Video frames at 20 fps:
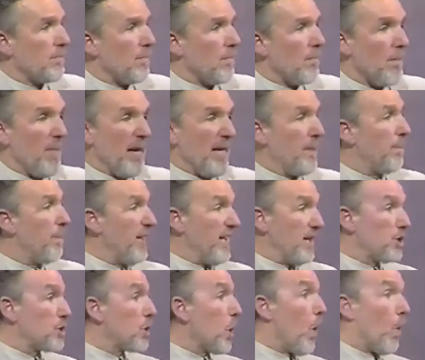may
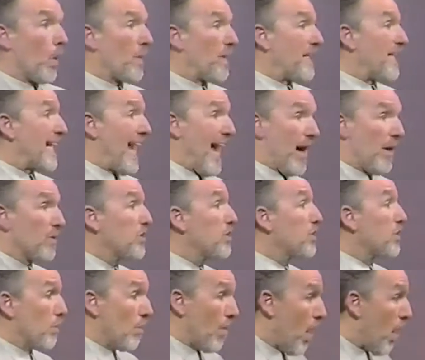be torn down
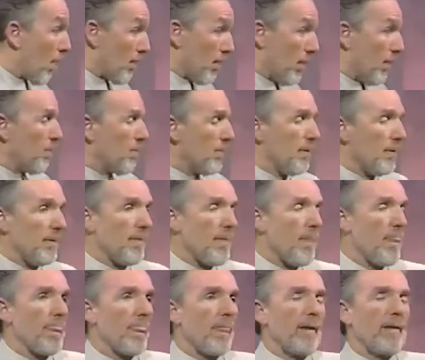tomorrow,
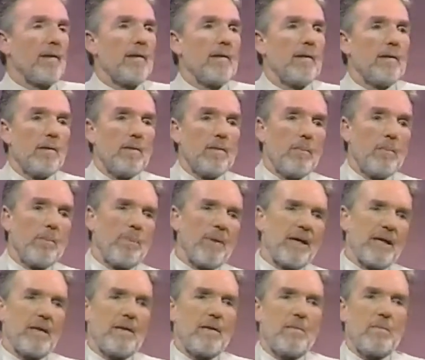
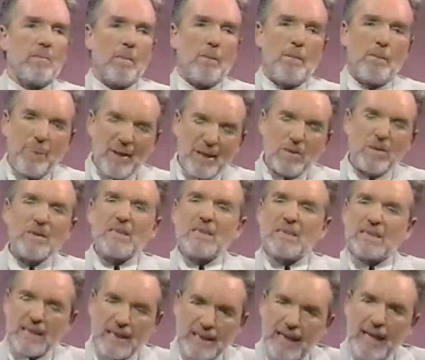but
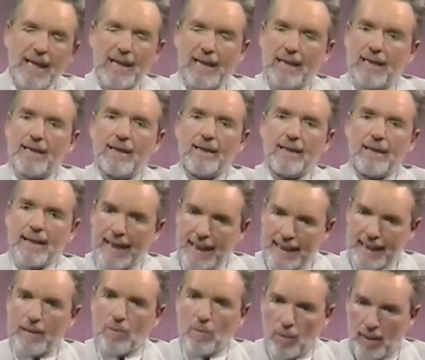build today
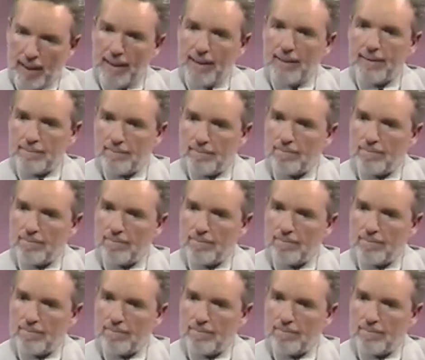anyway.